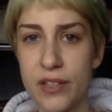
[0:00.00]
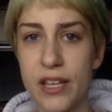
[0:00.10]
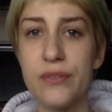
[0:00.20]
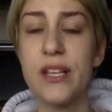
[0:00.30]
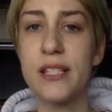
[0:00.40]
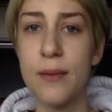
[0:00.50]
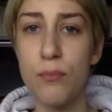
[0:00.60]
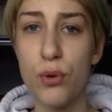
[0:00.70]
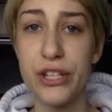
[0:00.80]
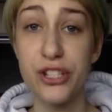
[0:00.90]
gives it
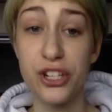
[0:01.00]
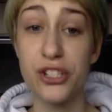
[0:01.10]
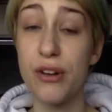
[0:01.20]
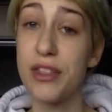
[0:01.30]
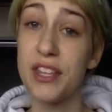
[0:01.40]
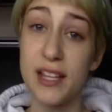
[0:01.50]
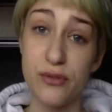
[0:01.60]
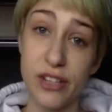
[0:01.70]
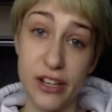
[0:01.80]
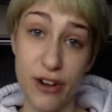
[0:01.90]
some moisture. So I think
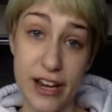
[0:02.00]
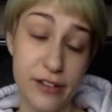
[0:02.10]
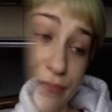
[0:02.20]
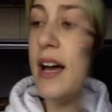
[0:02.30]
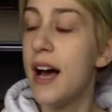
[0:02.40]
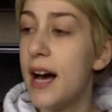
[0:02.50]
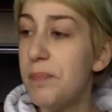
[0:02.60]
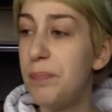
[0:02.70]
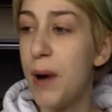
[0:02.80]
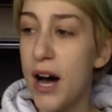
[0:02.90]
that's really great.
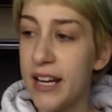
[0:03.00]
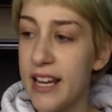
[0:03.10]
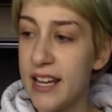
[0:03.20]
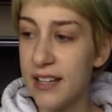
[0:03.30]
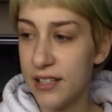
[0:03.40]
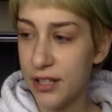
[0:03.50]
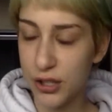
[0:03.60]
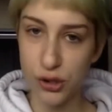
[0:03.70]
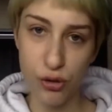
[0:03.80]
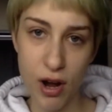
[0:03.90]
A body
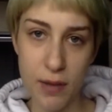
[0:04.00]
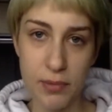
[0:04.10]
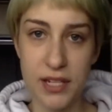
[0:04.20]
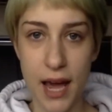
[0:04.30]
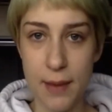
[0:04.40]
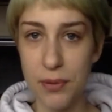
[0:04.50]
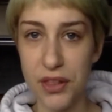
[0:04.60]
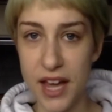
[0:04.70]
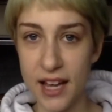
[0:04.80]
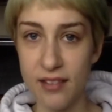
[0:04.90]
scrub type
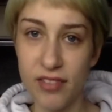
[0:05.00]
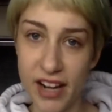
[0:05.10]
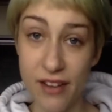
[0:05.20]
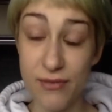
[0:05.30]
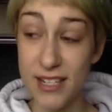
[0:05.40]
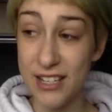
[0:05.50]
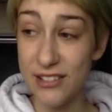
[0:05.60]
thing that I've been